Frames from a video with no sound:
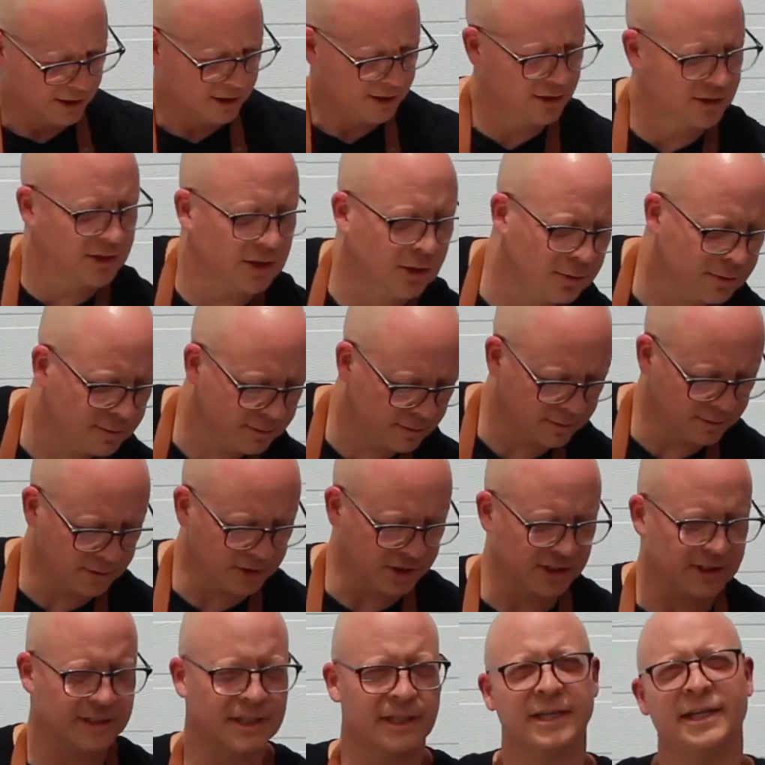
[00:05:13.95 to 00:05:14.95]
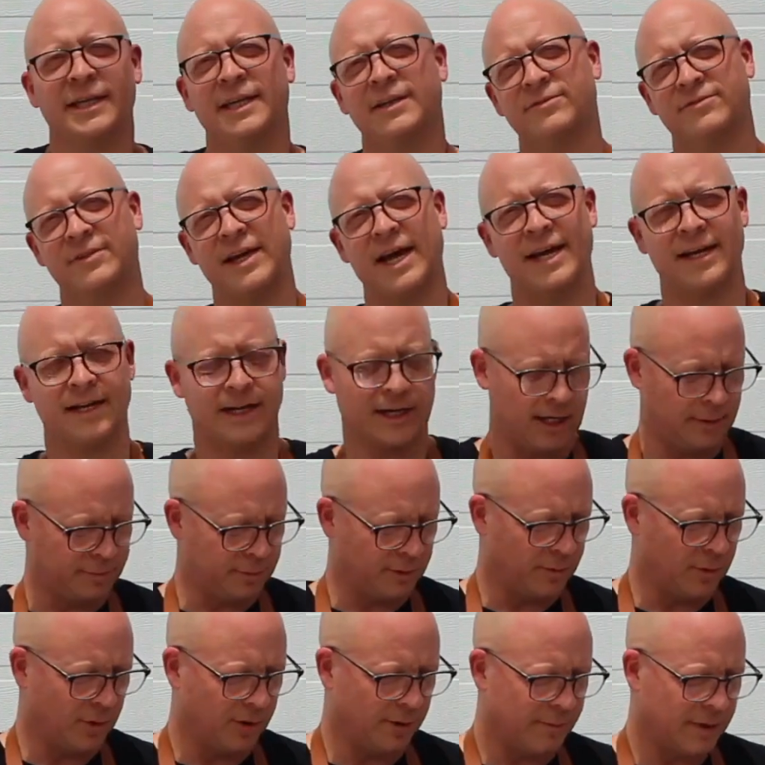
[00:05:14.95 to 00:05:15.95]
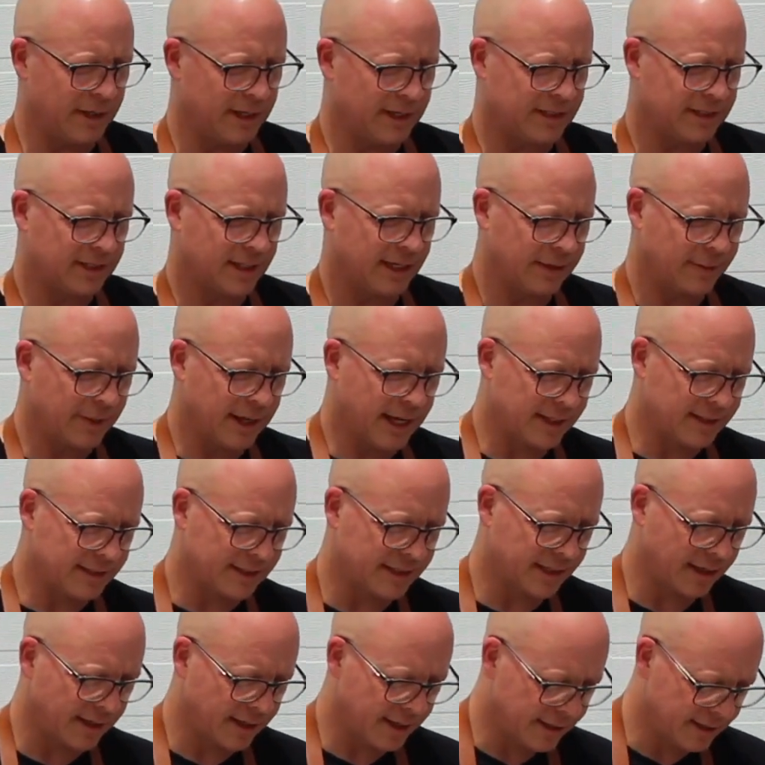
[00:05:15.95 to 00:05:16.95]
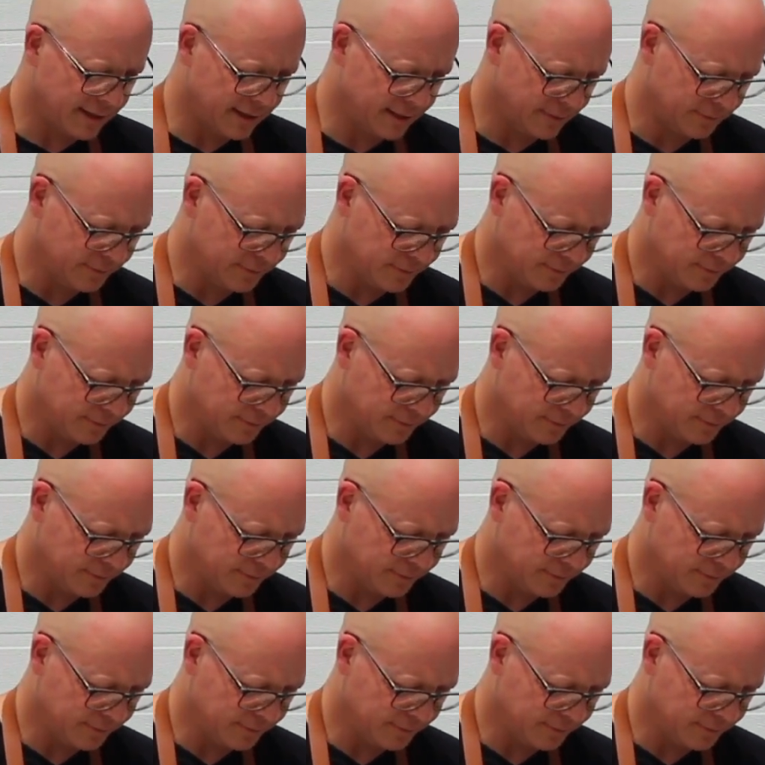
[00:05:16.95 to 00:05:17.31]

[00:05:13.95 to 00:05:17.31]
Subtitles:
So we're just gonna give that a couple more minutes on that side.